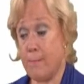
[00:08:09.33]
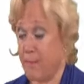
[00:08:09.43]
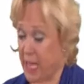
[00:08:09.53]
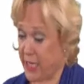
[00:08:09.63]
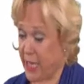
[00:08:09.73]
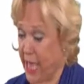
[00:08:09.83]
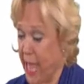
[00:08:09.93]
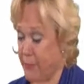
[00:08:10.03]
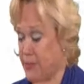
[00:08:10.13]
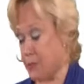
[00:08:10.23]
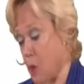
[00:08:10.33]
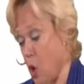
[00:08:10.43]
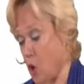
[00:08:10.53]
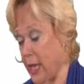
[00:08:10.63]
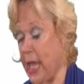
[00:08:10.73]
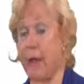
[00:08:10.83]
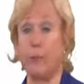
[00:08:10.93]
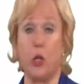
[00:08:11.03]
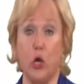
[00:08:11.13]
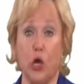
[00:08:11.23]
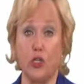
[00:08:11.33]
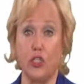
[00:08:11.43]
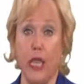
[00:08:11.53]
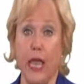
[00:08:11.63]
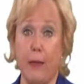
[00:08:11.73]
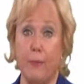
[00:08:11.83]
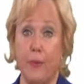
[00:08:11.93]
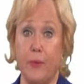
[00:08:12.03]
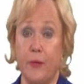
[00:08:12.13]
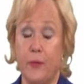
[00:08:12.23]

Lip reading: mid-cap, small cap, large cap.